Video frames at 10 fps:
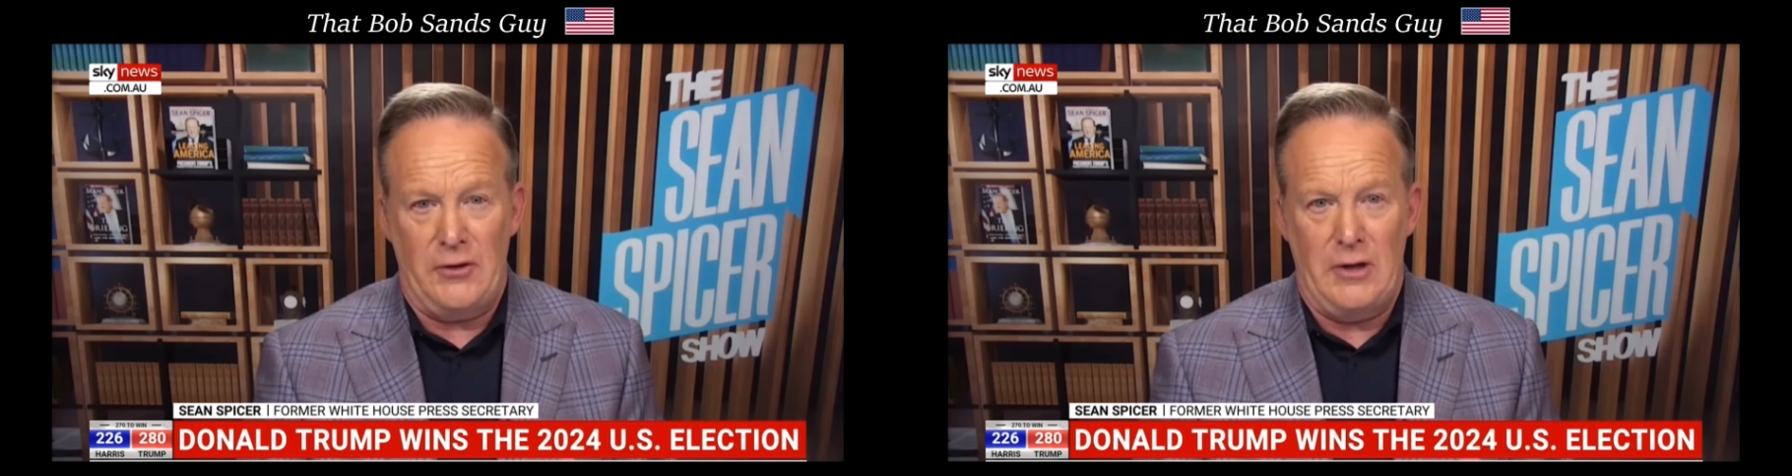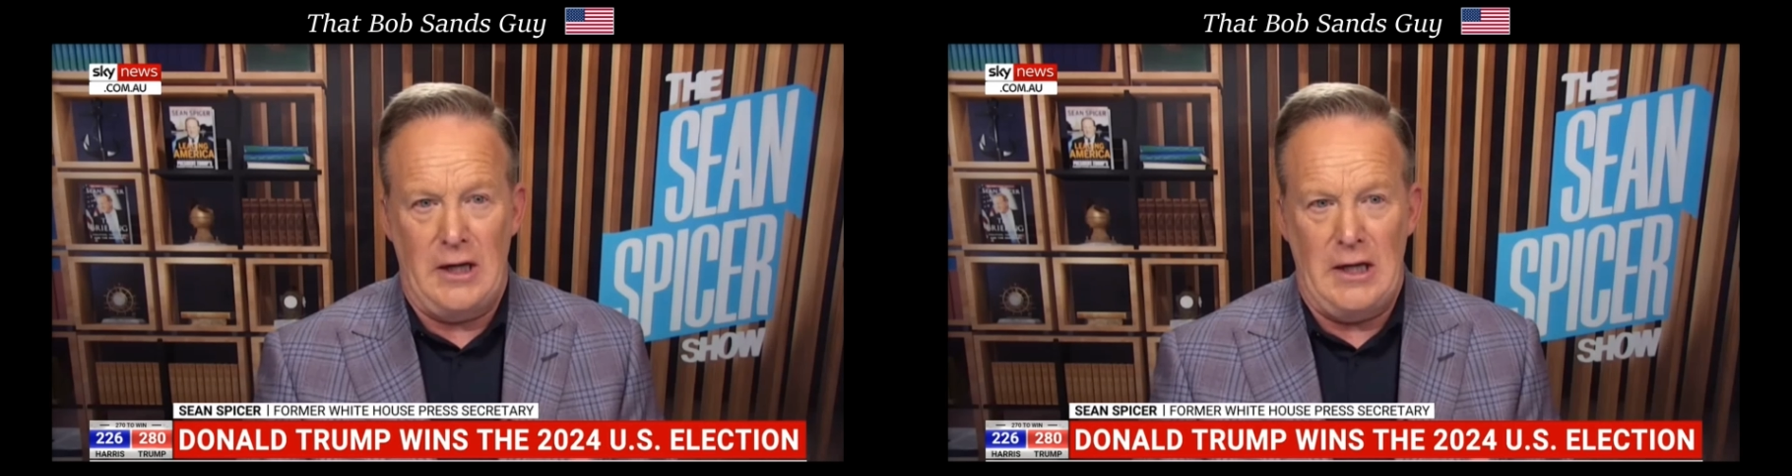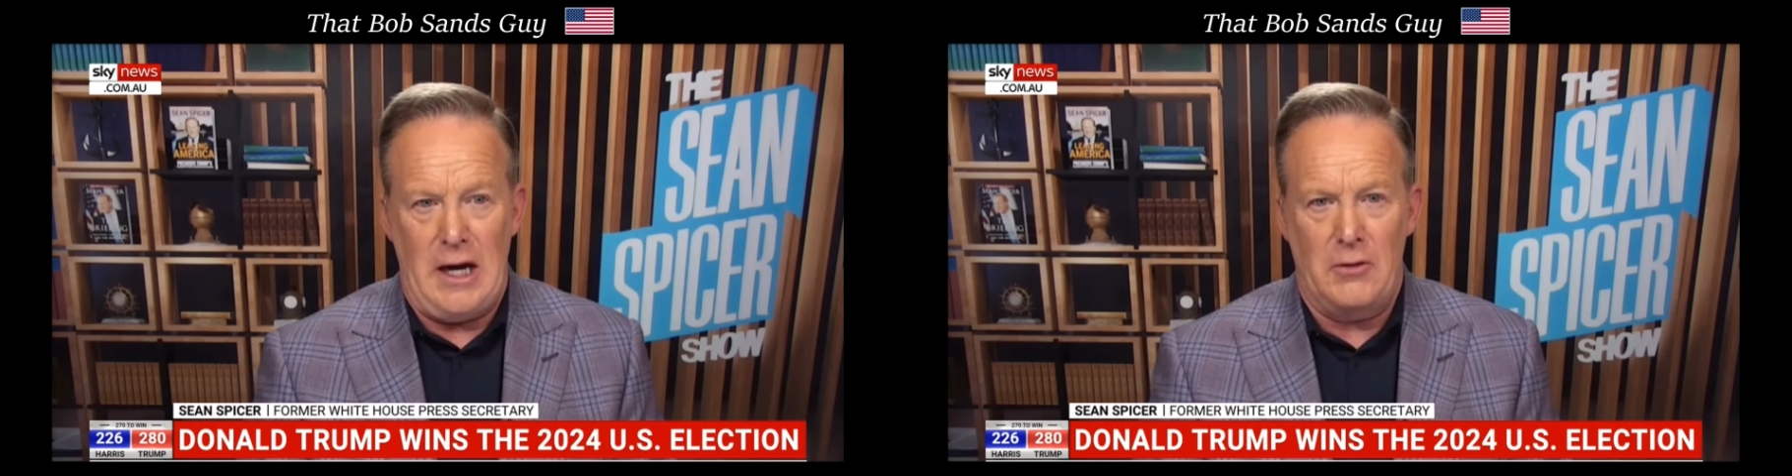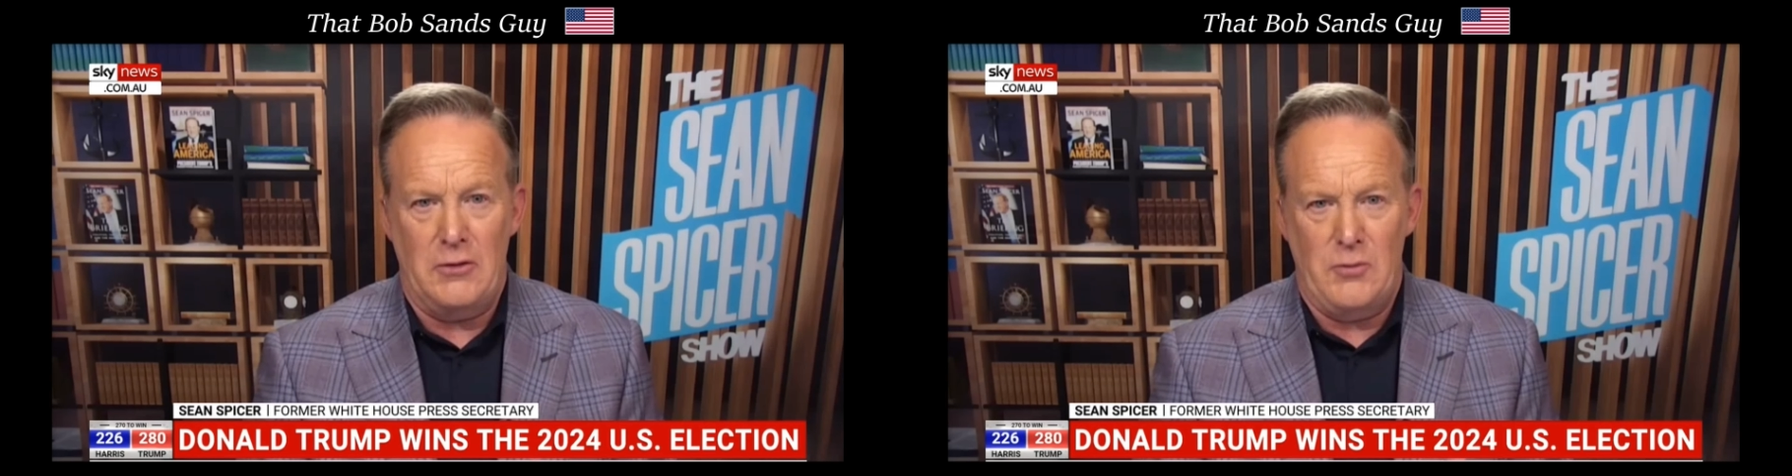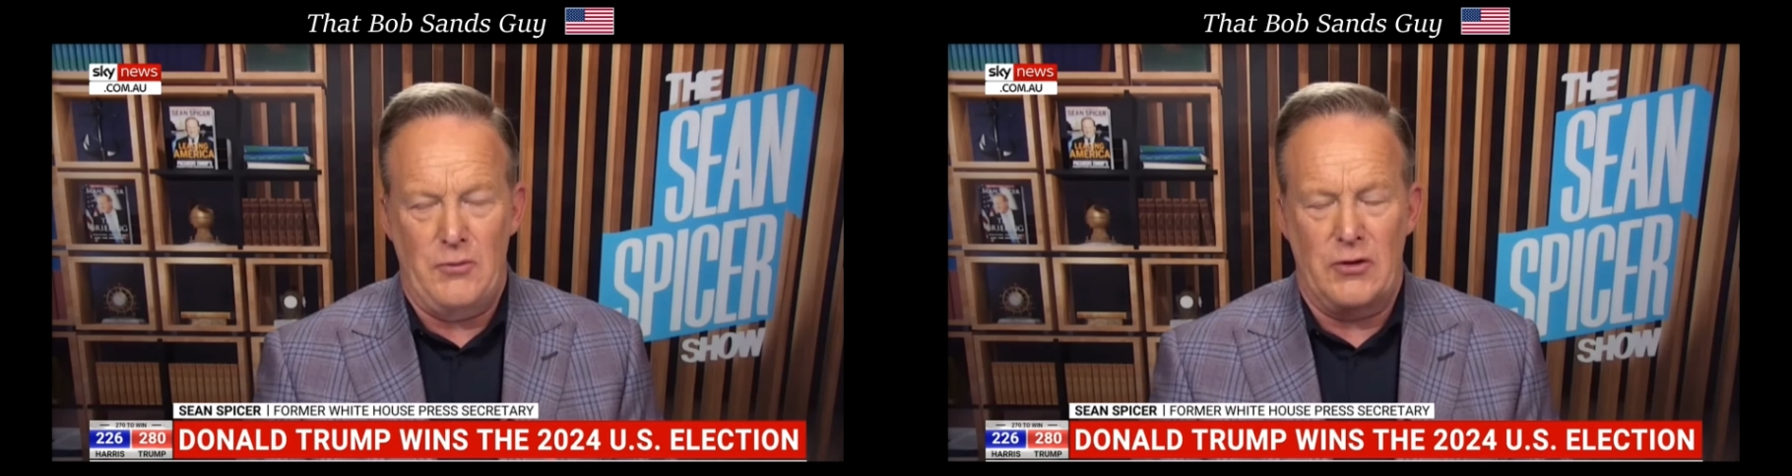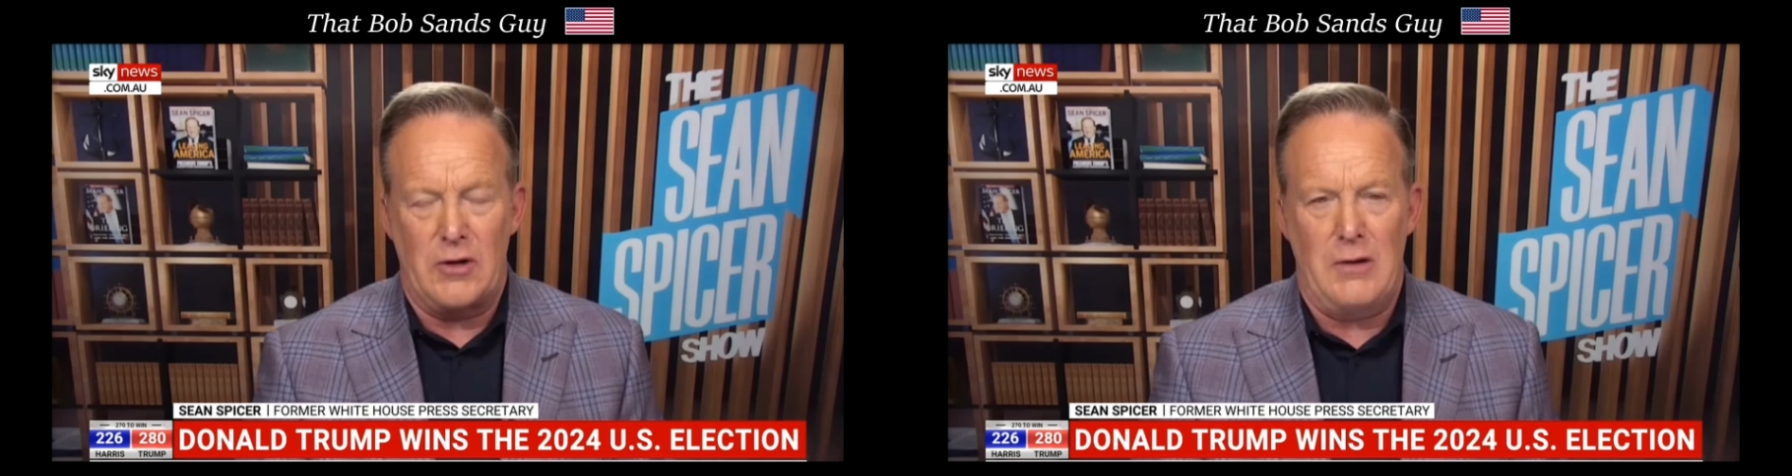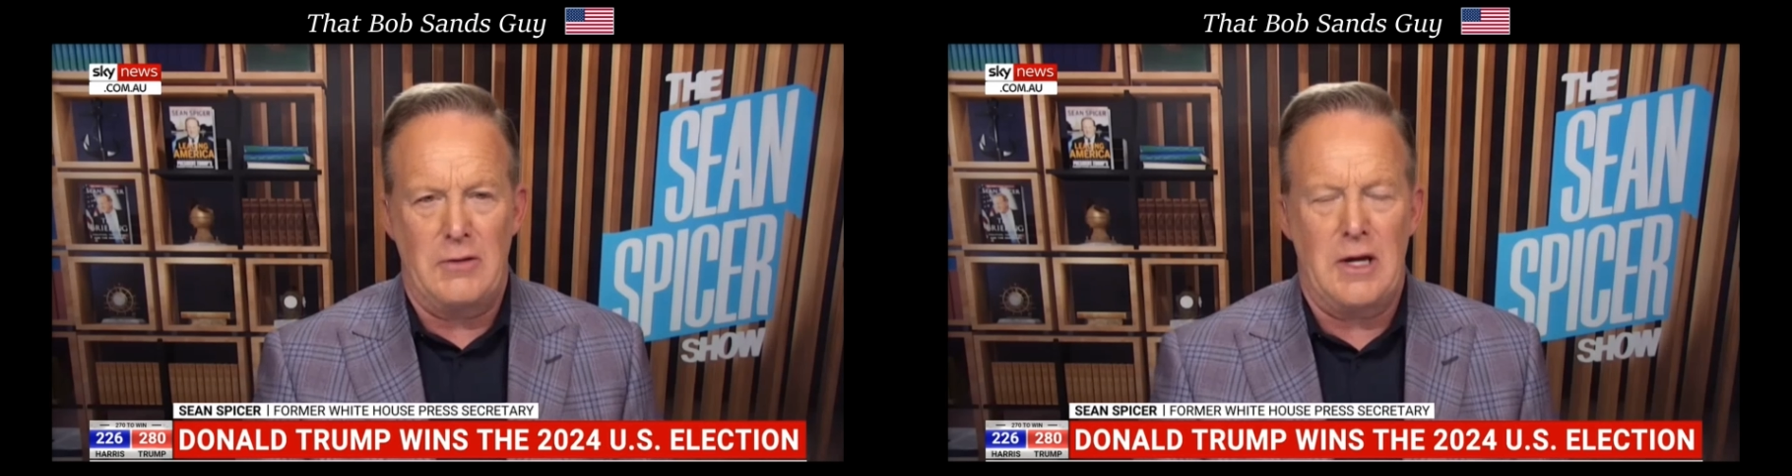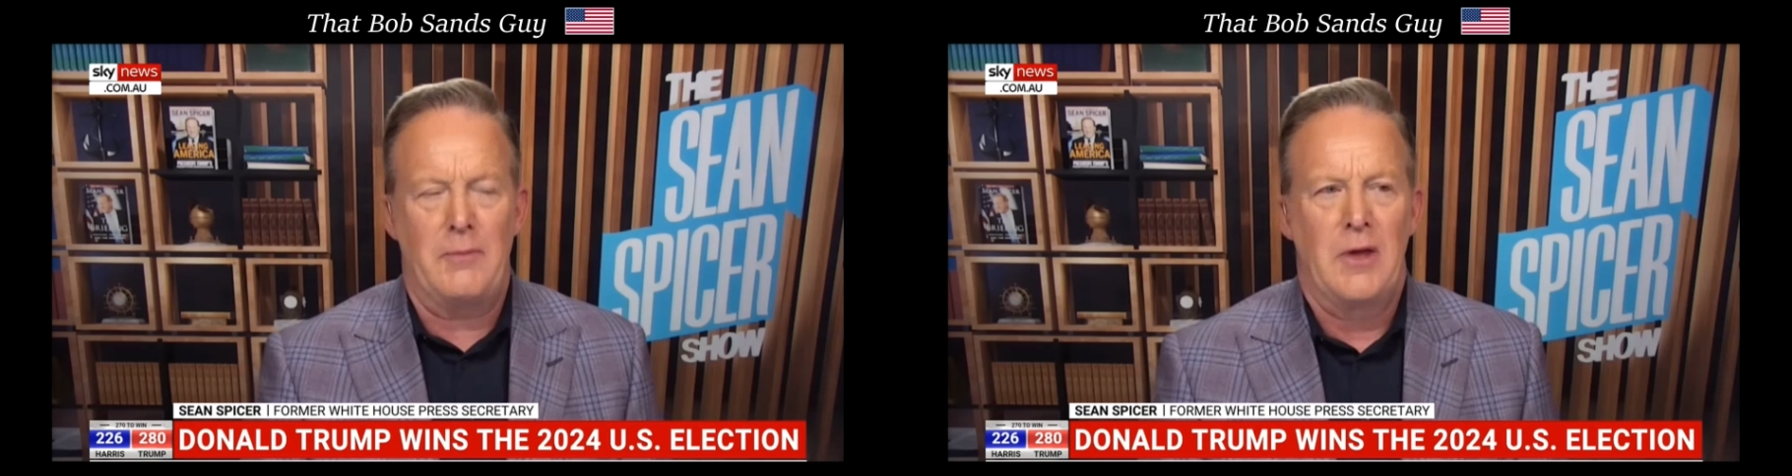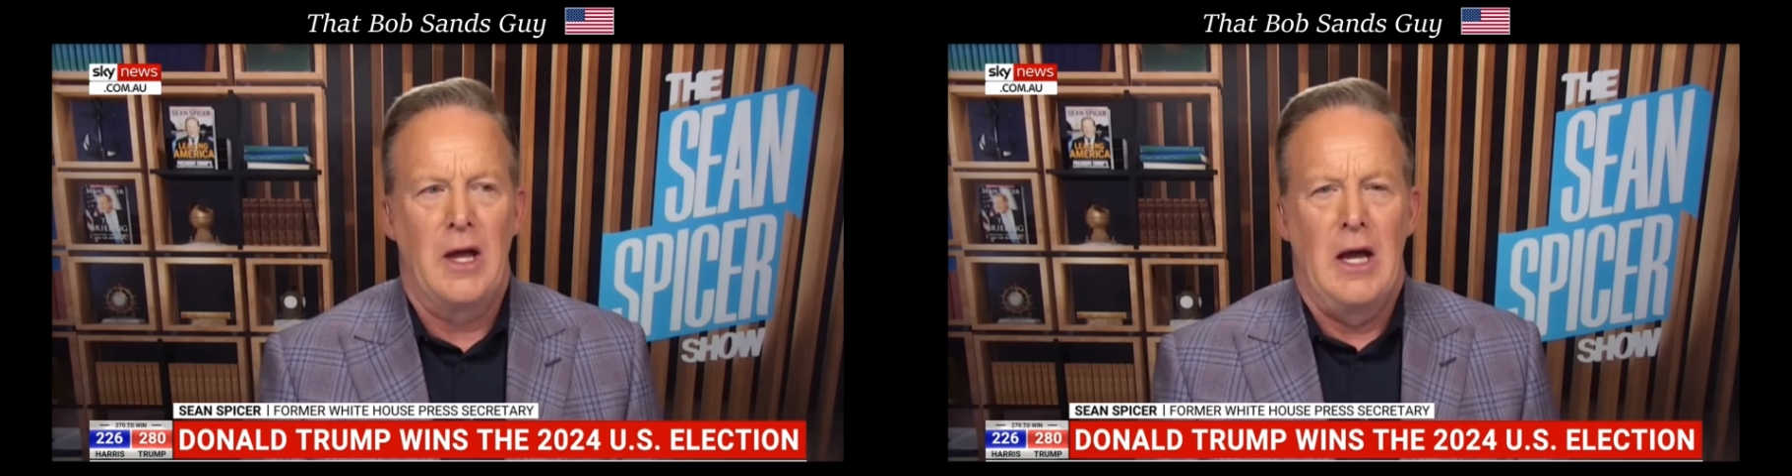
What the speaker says: going on now in terms of the ground game.